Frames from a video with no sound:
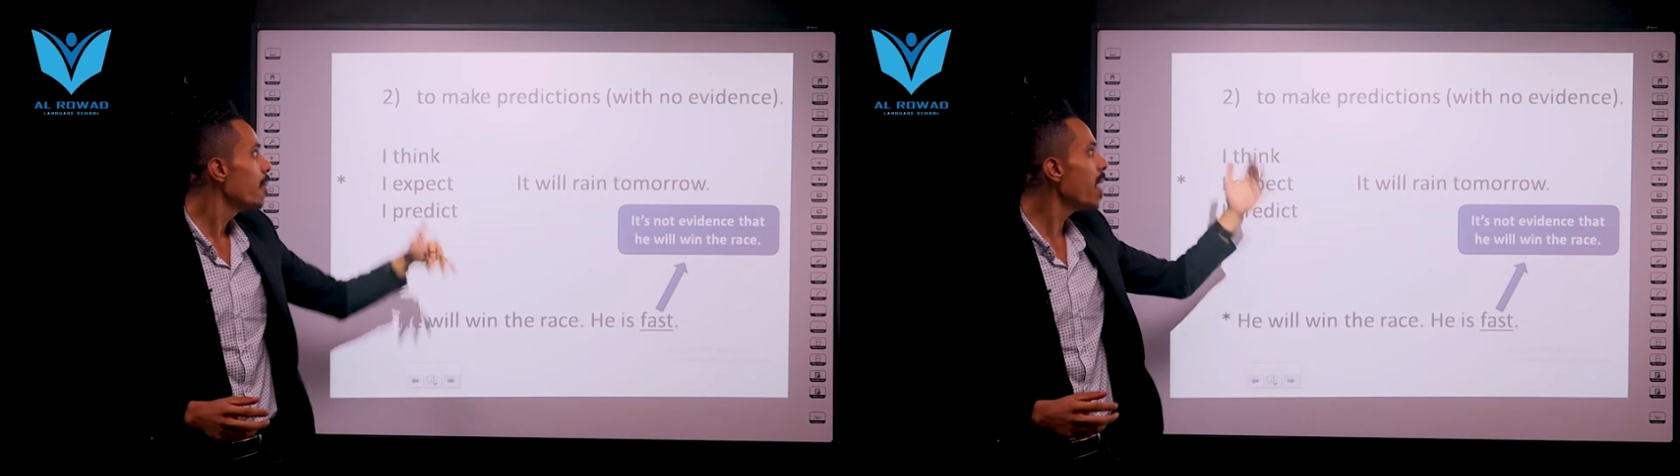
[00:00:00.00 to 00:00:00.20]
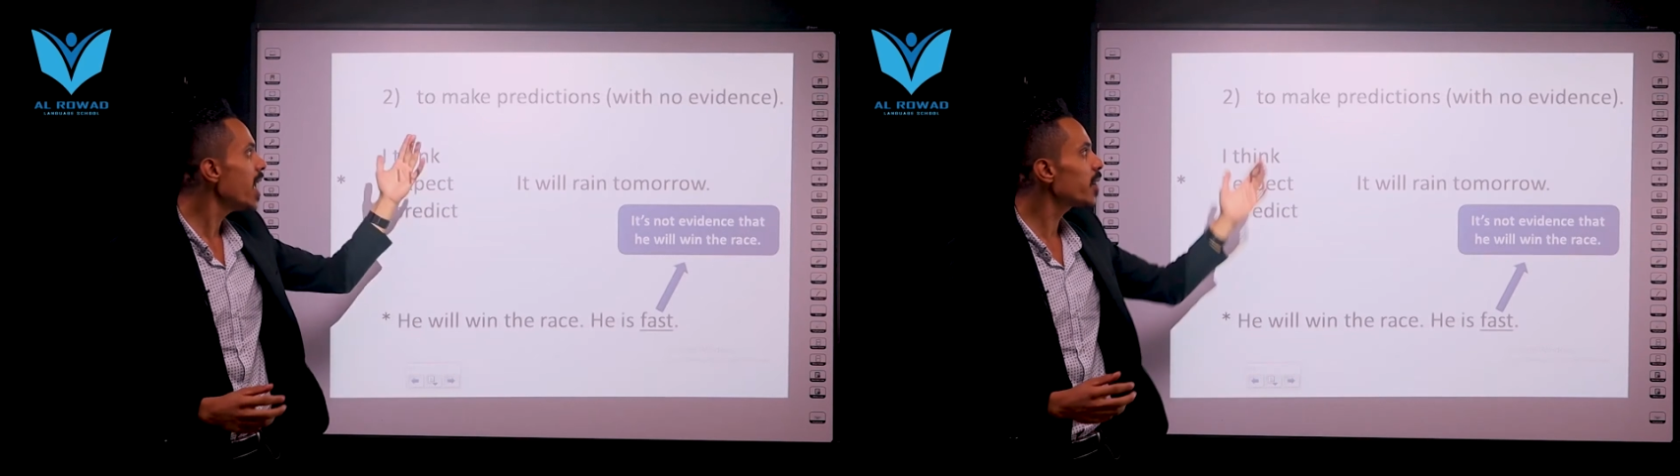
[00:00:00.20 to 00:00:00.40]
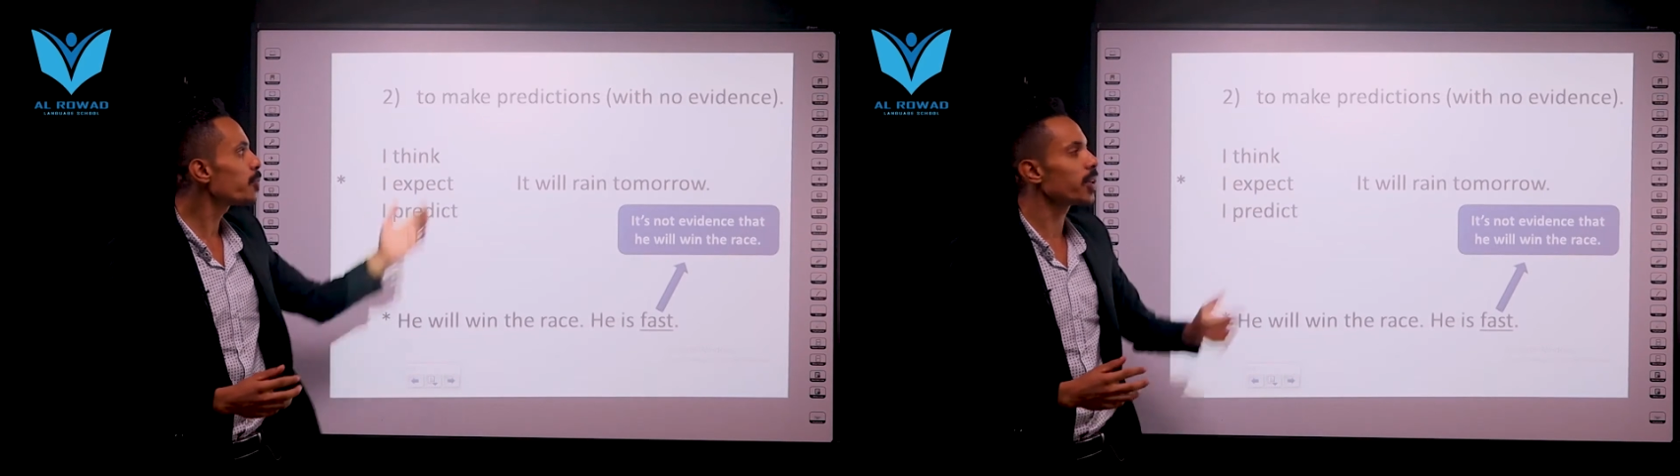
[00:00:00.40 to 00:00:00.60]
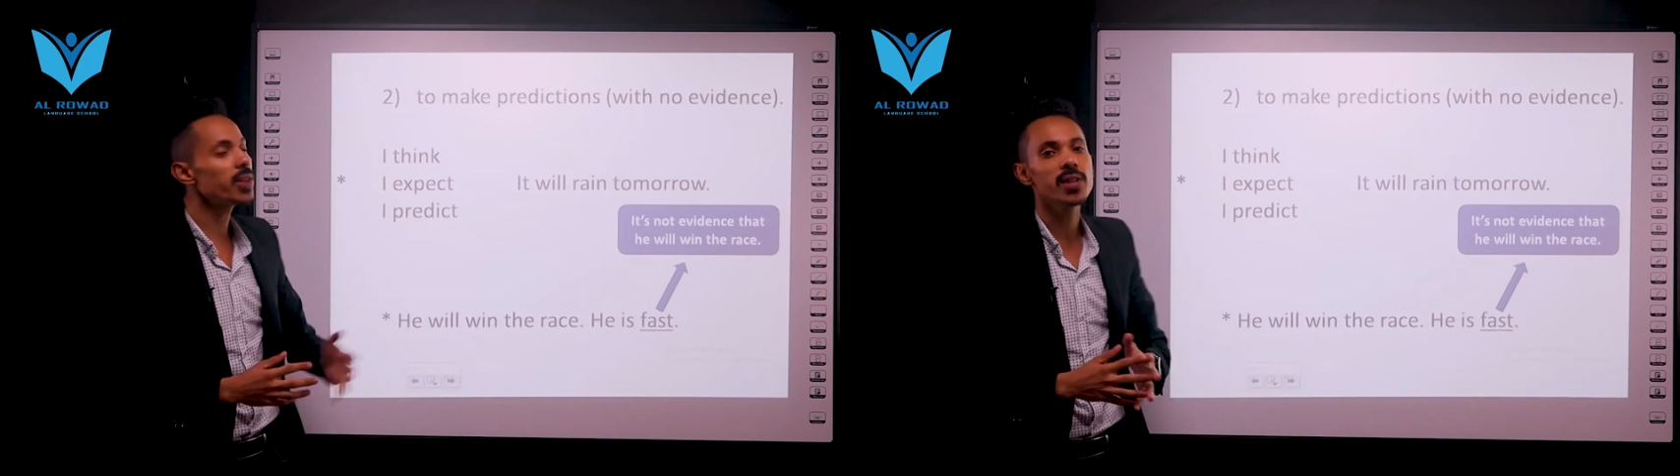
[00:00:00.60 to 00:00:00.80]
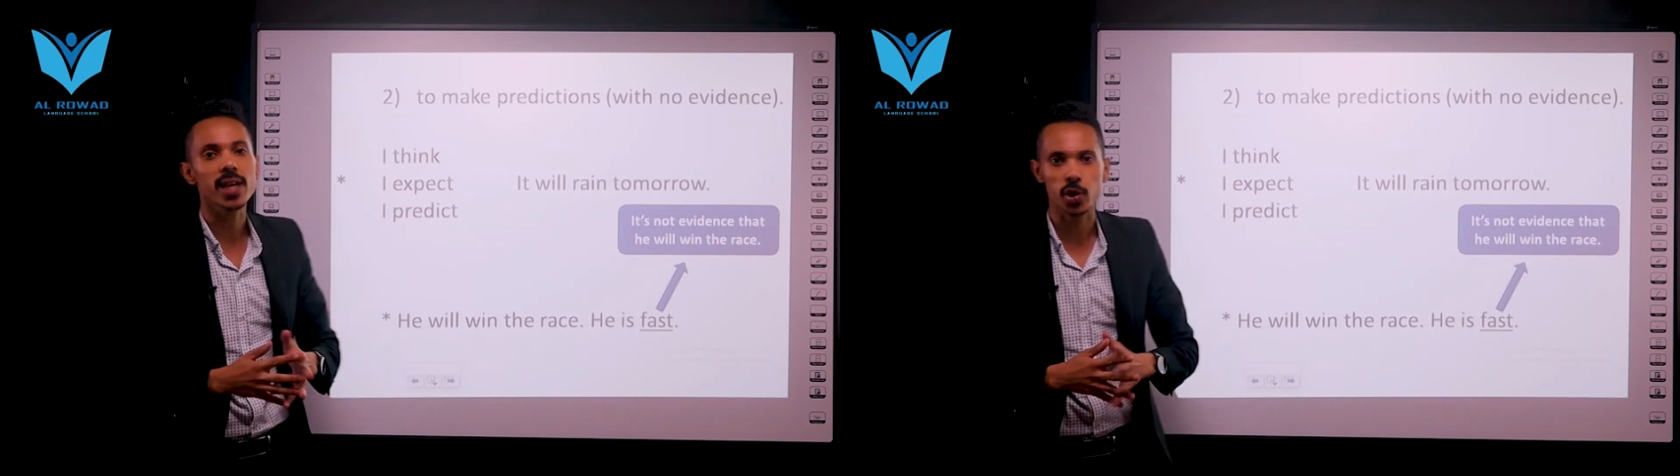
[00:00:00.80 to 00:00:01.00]
make
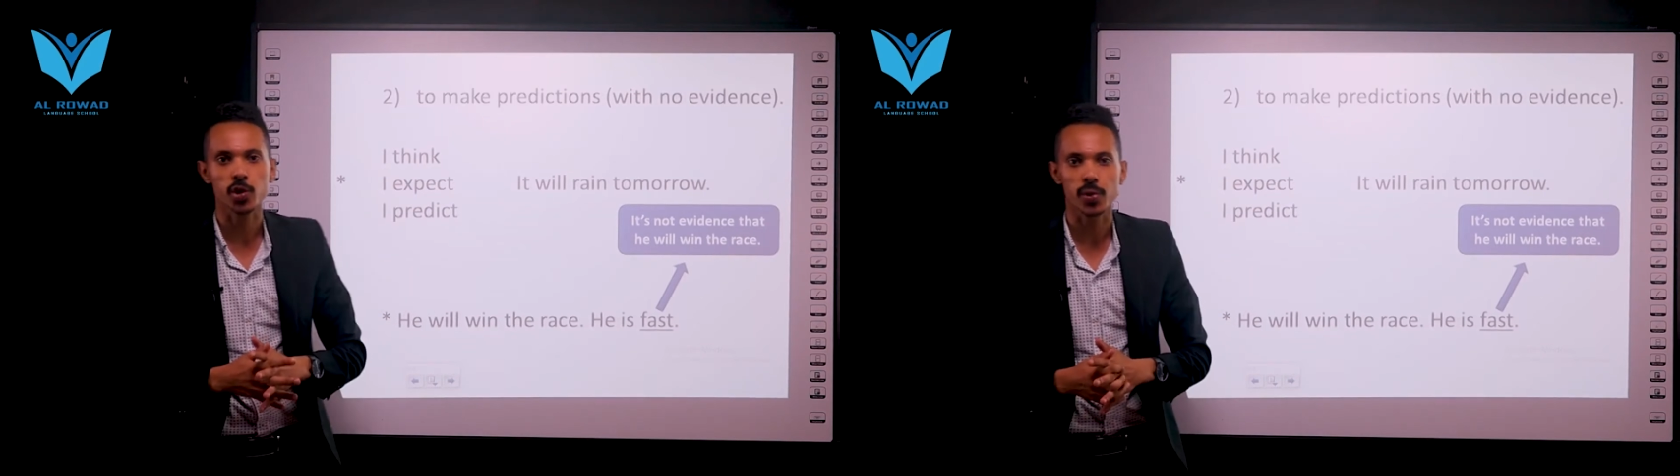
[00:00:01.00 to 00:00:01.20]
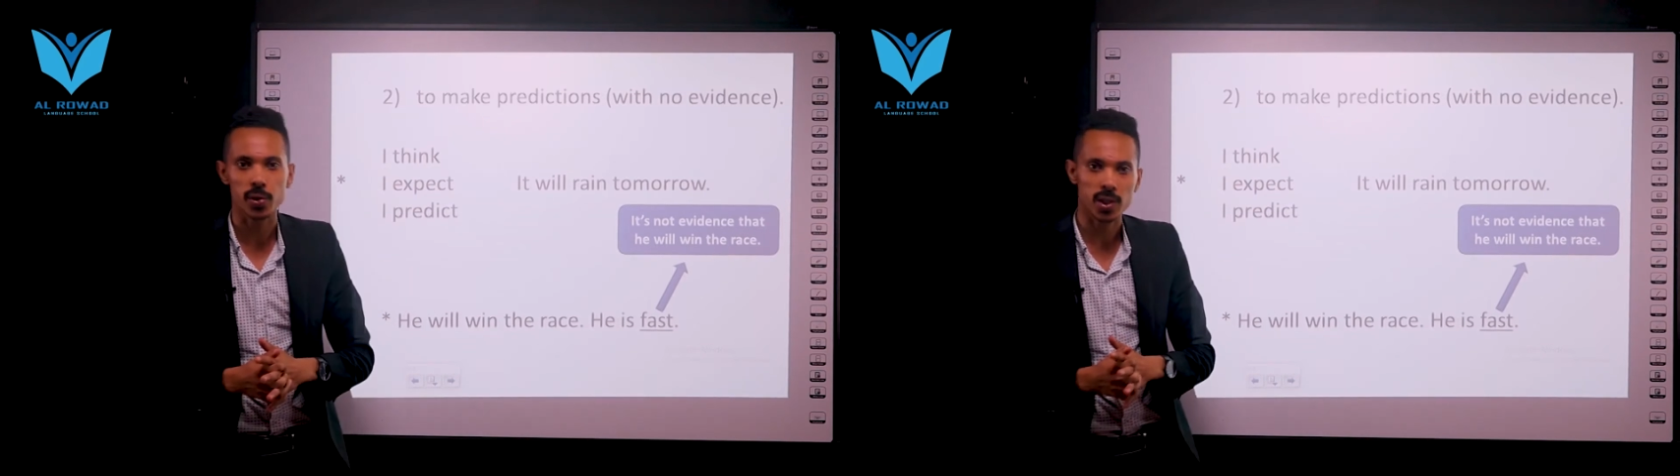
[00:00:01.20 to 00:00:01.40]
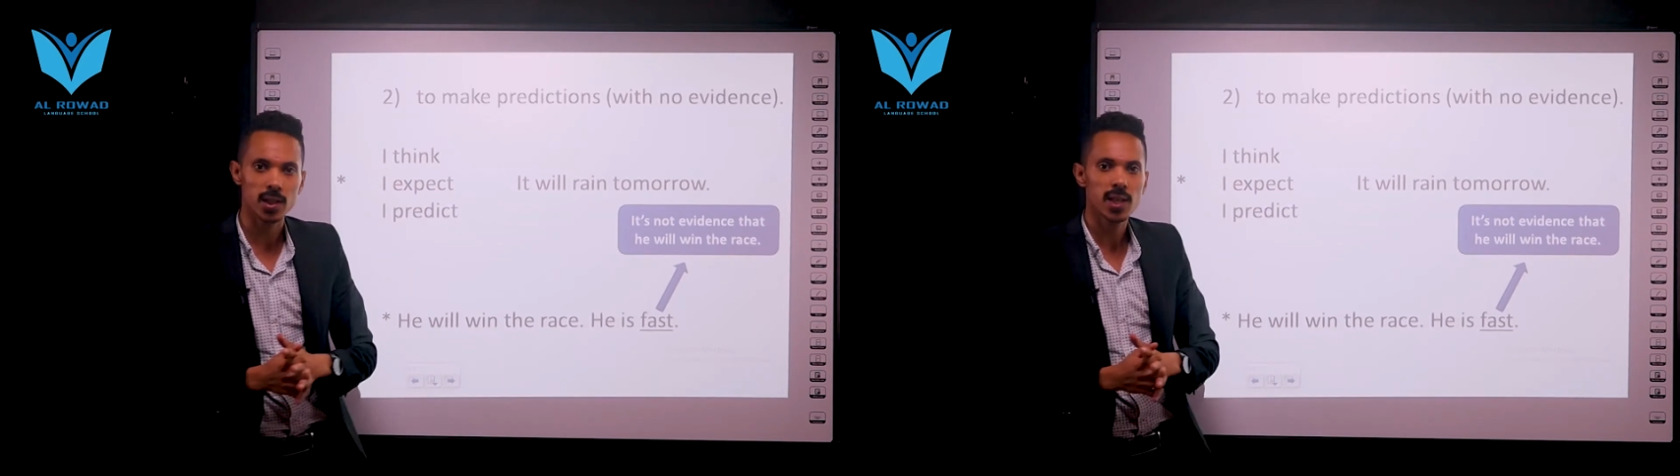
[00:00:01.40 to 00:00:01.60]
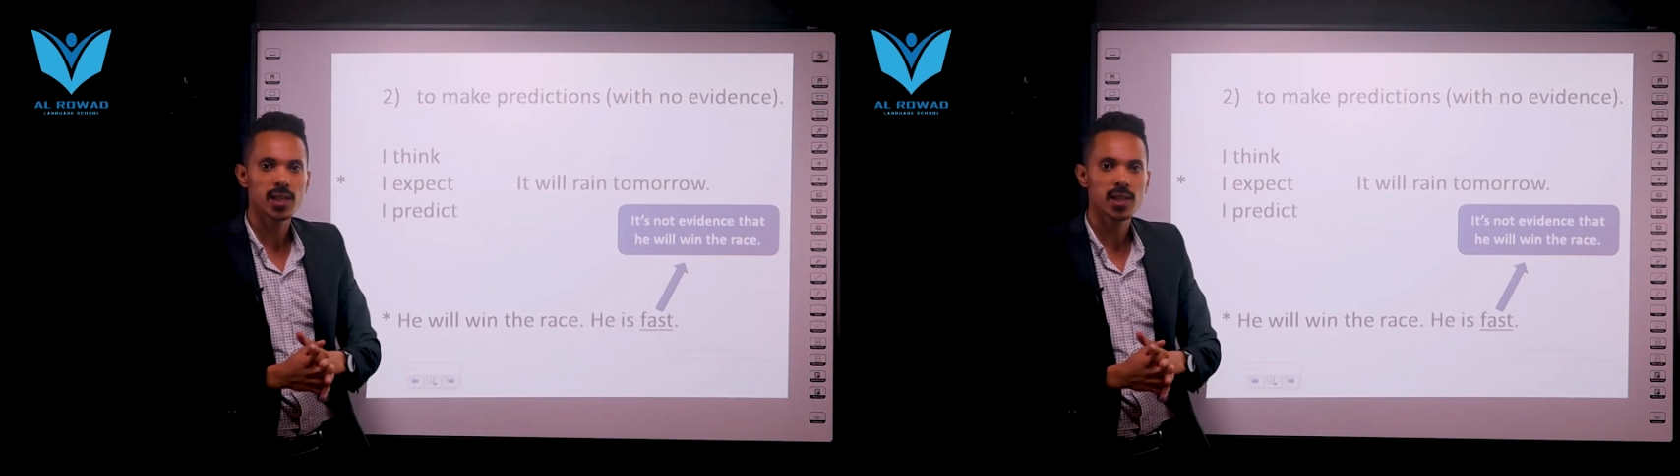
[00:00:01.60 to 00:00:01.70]
predictions.